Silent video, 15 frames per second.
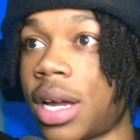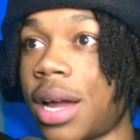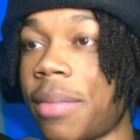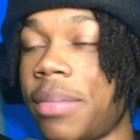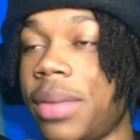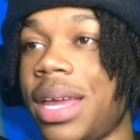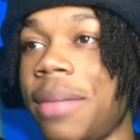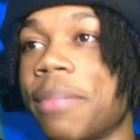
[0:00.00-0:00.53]
I
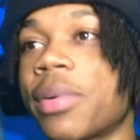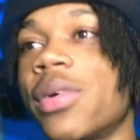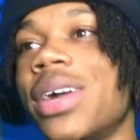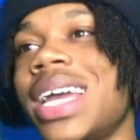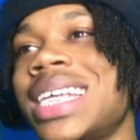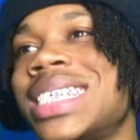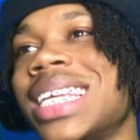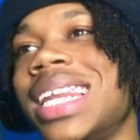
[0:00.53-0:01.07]
mean, bro,
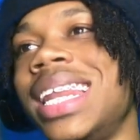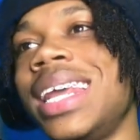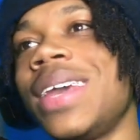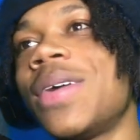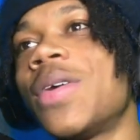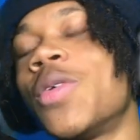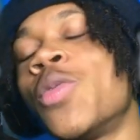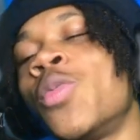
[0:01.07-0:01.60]
it's
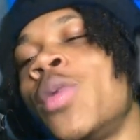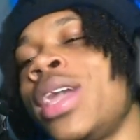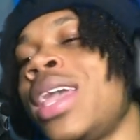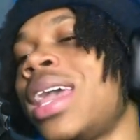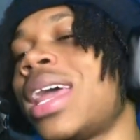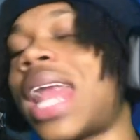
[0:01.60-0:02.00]
still weird.